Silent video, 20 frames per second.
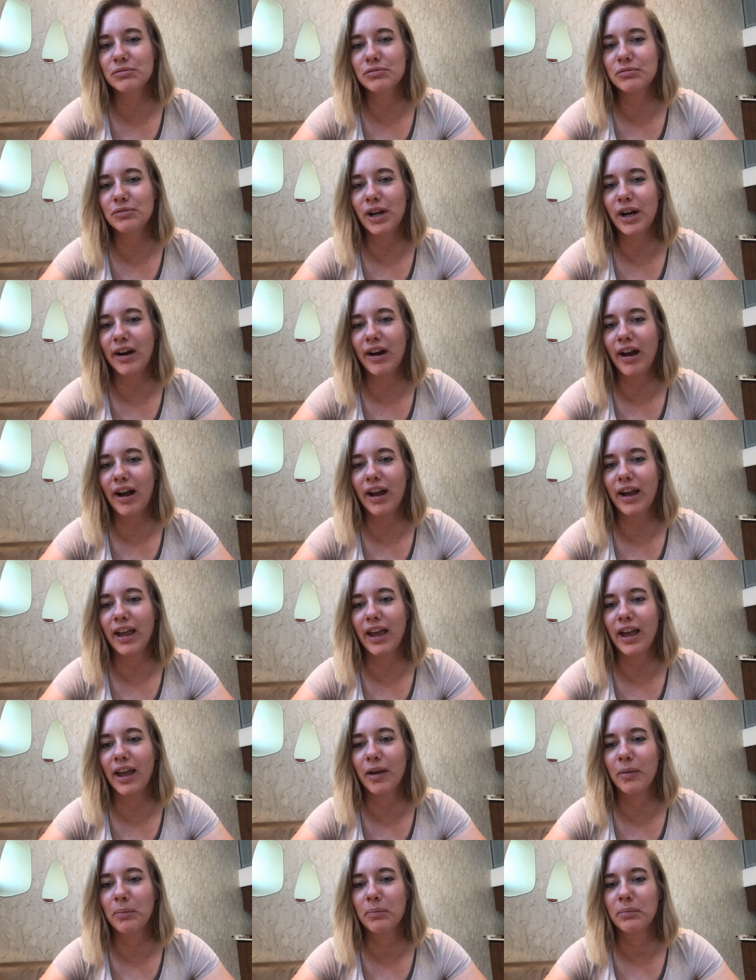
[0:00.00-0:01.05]
where I
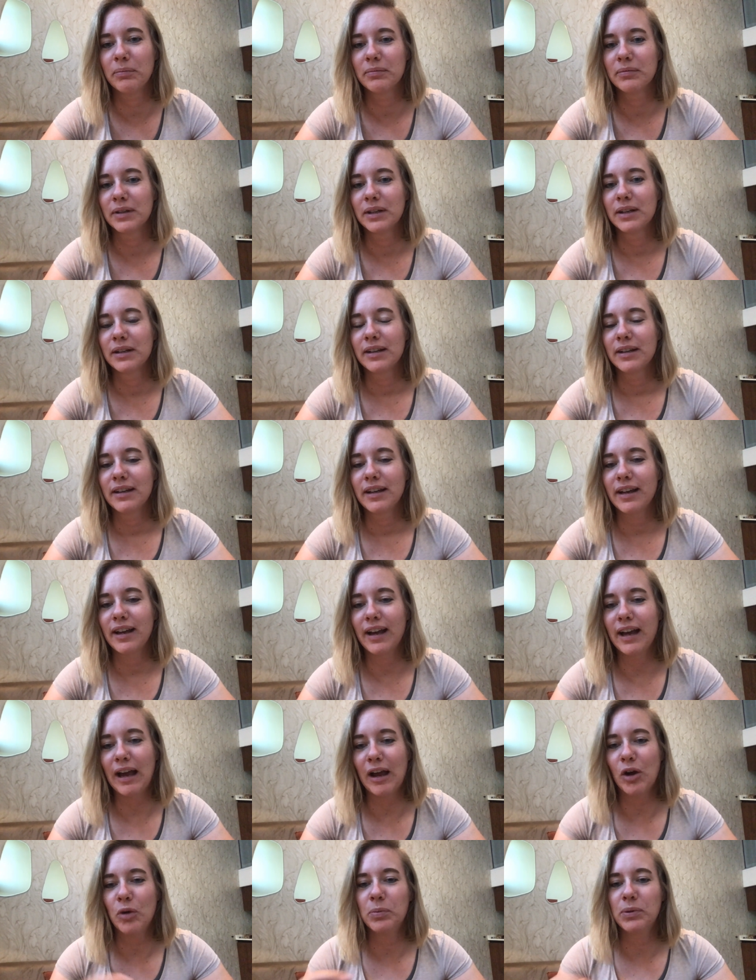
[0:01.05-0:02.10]
am.
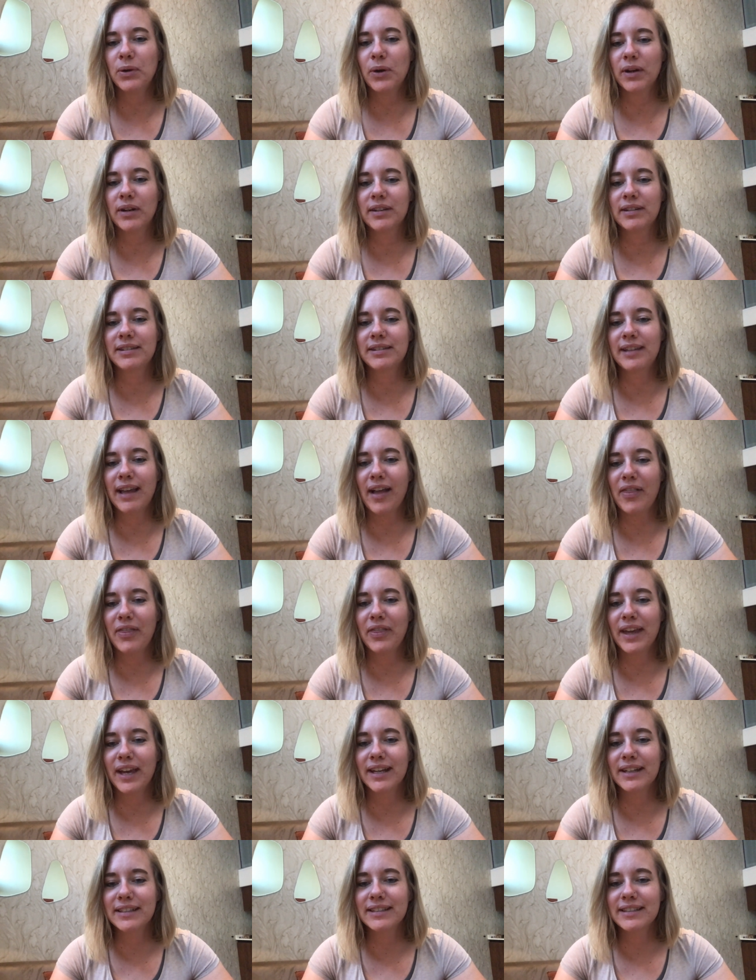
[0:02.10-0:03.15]
I hope you understand
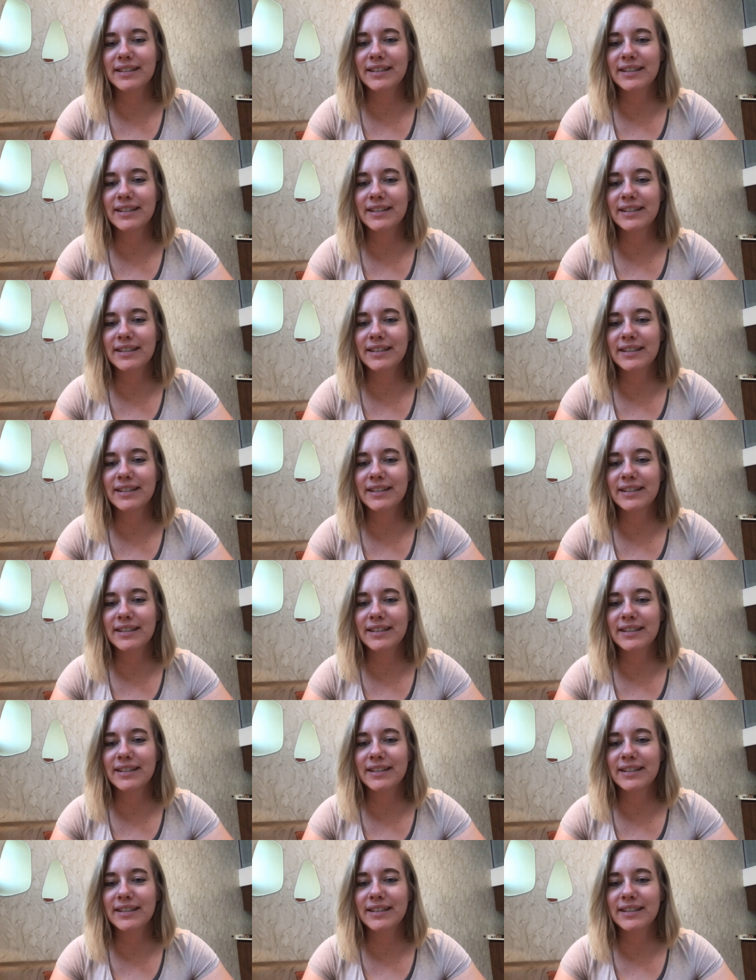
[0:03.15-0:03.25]
that.